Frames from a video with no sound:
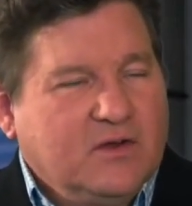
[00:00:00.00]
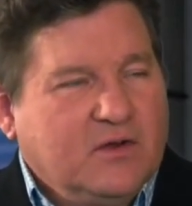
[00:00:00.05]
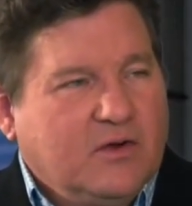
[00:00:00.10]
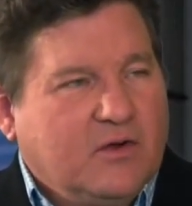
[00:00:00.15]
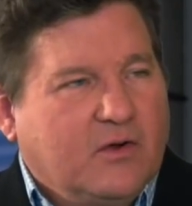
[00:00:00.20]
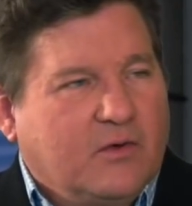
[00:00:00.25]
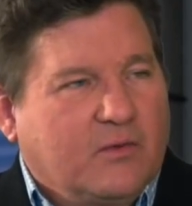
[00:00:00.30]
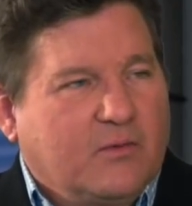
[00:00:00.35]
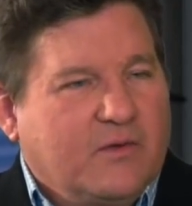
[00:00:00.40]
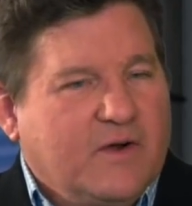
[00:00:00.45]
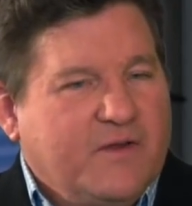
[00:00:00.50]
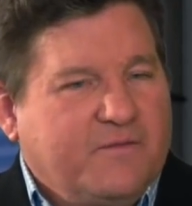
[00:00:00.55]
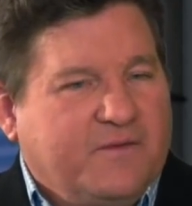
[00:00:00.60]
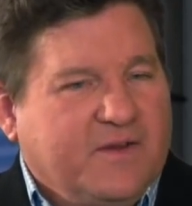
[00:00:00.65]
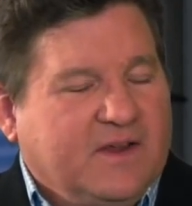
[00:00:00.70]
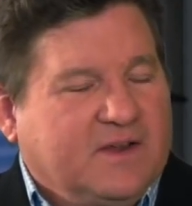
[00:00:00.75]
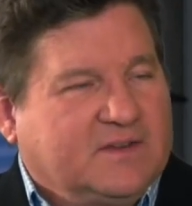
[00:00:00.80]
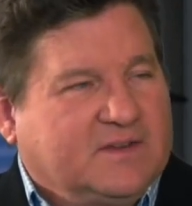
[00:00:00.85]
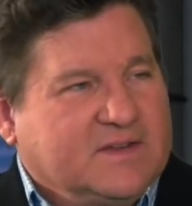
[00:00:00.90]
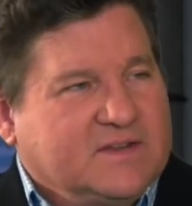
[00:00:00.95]

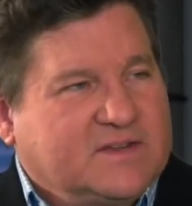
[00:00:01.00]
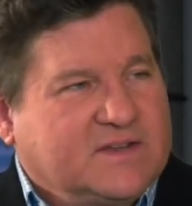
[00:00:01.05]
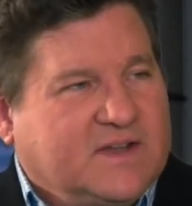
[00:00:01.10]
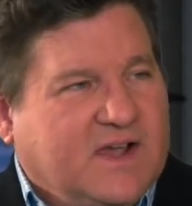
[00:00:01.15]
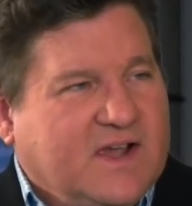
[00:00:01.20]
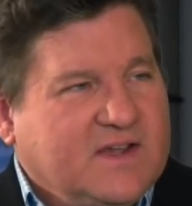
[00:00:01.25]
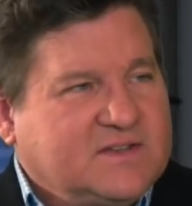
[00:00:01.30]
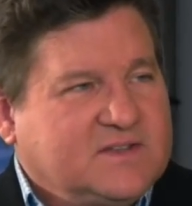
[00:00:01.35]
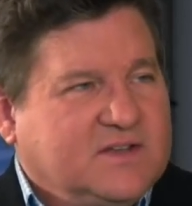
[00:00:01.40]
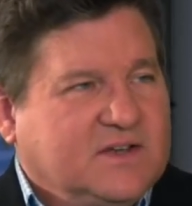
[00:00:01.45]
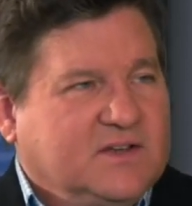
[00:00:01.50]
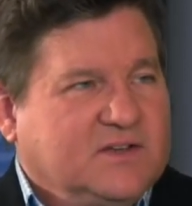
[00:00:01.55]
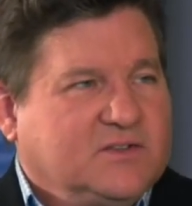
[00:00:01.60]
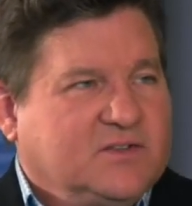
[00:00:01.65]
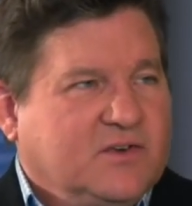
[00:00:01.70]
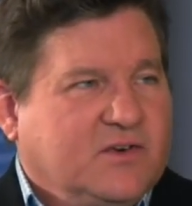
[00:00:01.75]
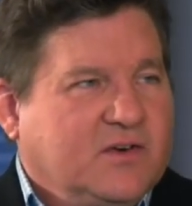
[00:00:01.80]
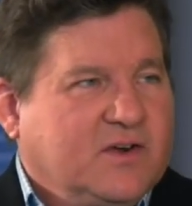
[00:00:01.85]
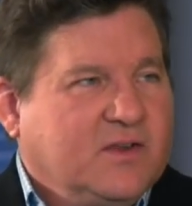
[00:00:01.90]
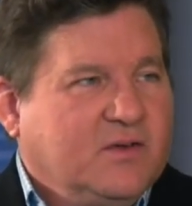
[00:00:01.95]
horrific, disgusting,
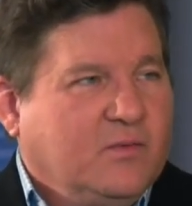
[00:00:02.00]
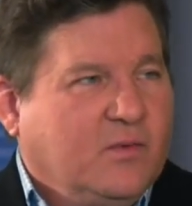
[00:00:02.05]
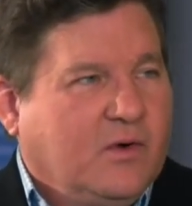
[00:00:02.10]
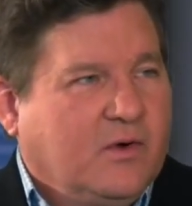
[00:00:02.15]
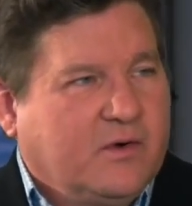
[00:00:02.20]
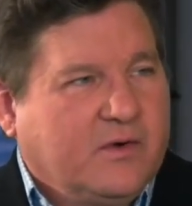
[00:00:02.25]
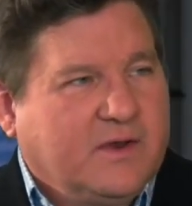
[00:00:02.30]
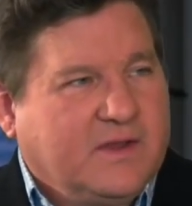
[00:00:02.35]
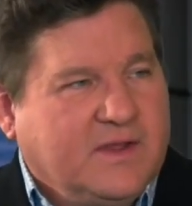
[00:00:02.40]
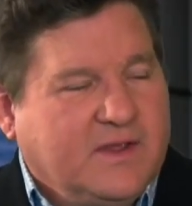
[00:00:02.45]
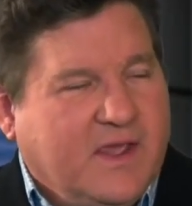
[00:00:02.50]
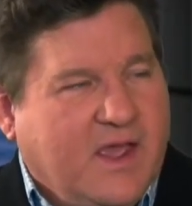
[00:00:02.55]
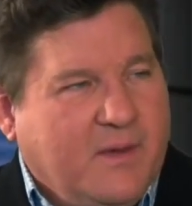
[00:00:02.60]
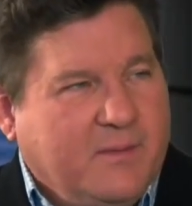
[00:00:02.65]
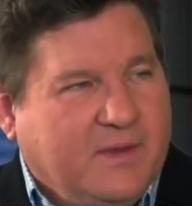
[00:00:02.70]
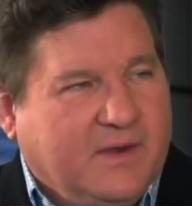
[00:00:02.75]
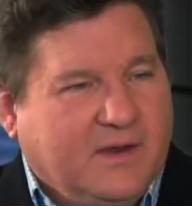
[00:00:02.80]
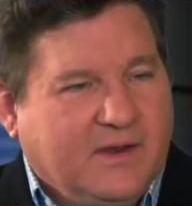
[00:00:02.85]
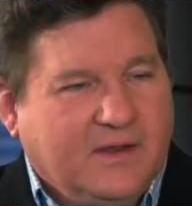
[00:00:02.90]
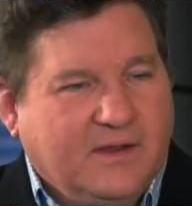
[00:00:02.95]
dirty war in
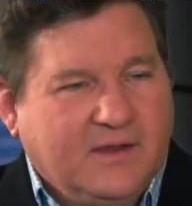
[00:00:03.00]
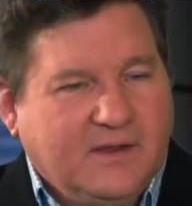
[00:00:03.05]
Yemen?